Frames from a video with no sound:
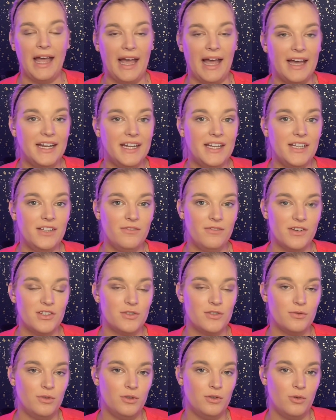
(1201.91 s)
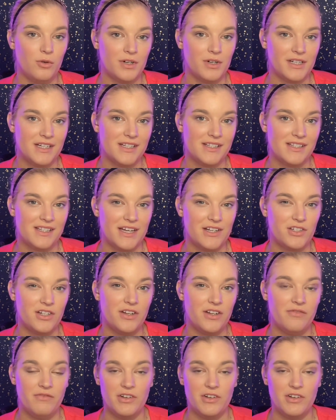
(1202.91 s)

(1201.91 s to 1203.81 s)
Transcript: Adding visual organization and